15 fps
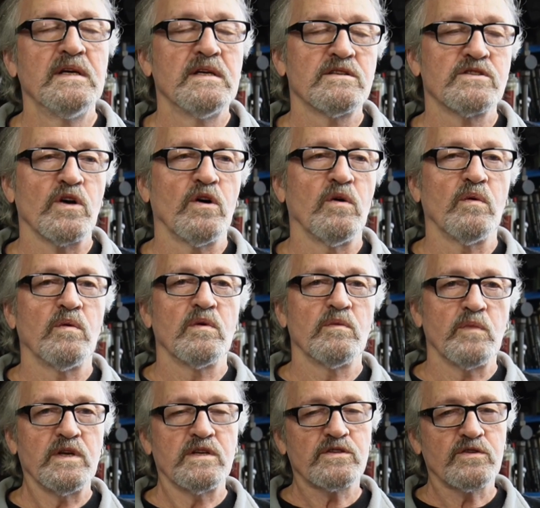So
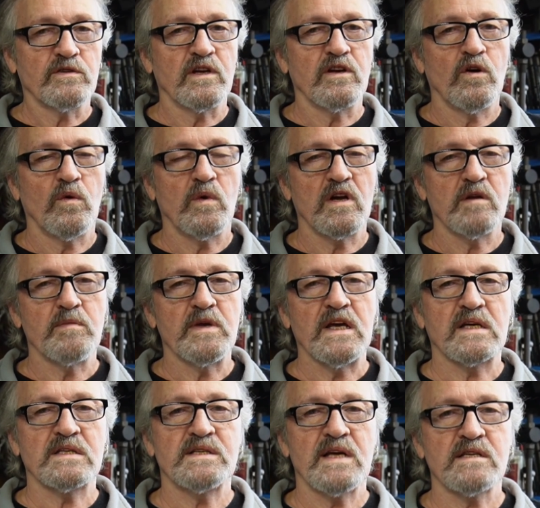we certainly don't want to be
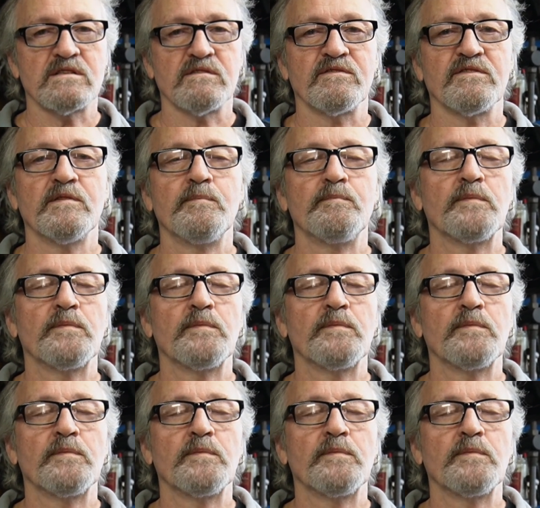excessive.